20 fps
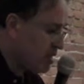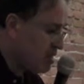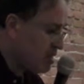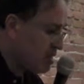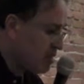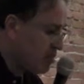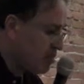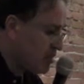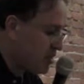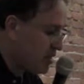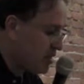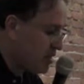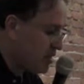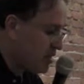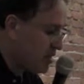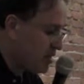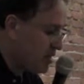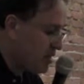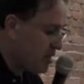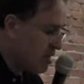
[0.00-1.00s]

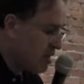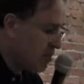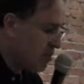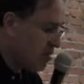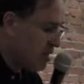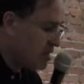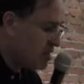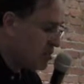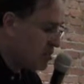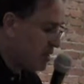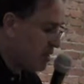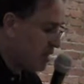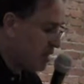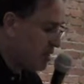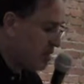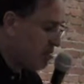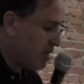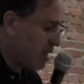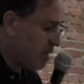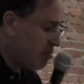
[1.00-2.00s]
Something must be
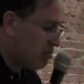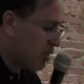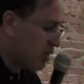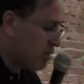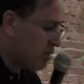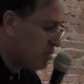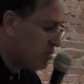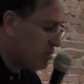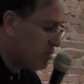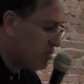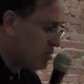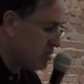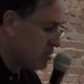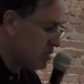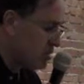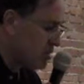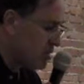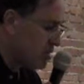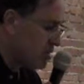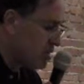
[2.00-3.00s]
in my
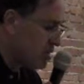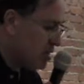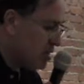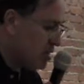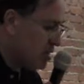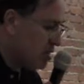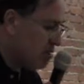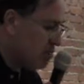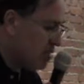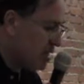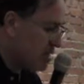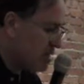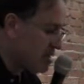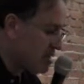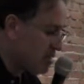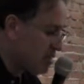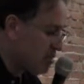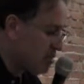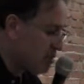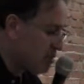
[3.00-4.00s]
bones that makes
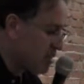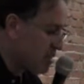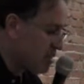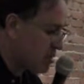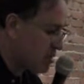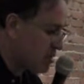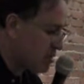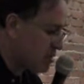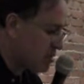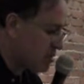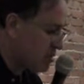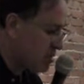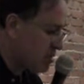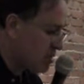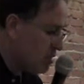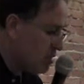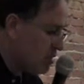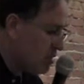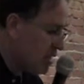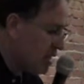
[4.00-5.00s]
them brittle,
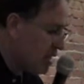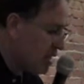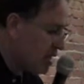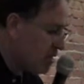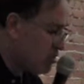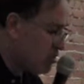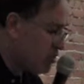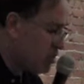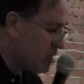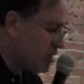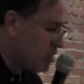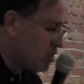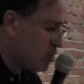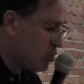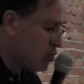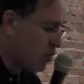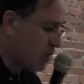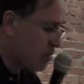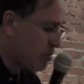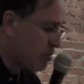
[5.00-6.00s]
ready to be
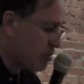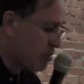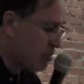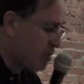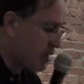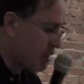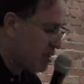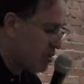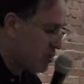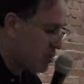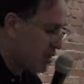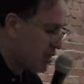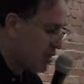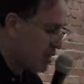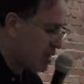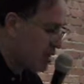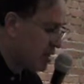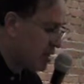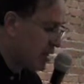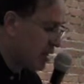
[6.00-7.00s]
swept by the
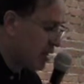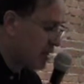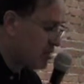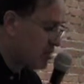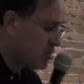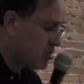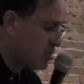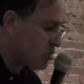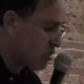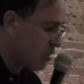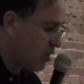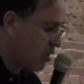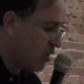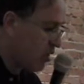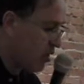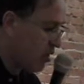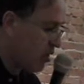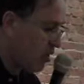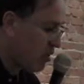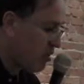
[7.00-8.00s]
wind like
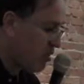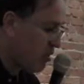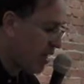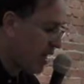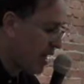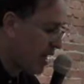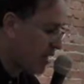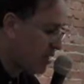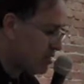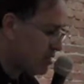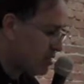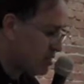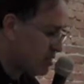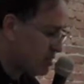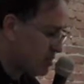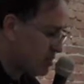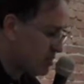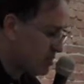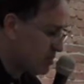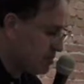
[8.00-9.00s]
straw or
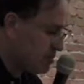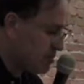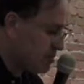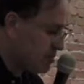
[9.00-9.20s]
grass.